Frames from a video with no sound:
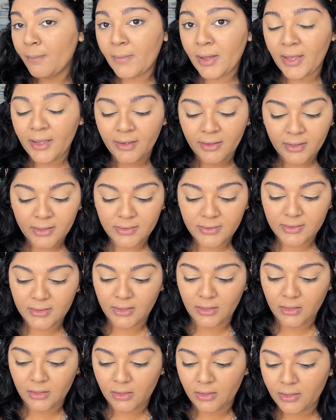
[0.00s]
my
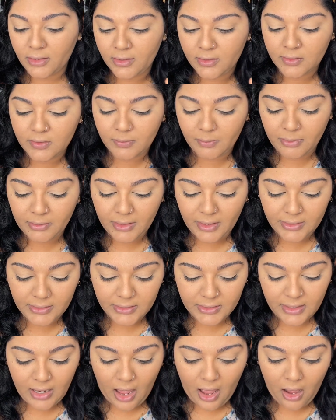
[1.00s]
concealer is
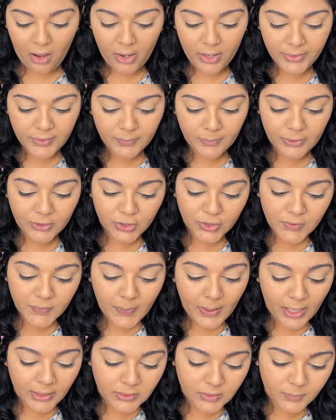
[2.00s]
blended out as much as
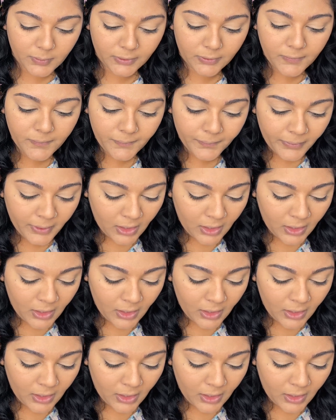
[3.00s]
possible,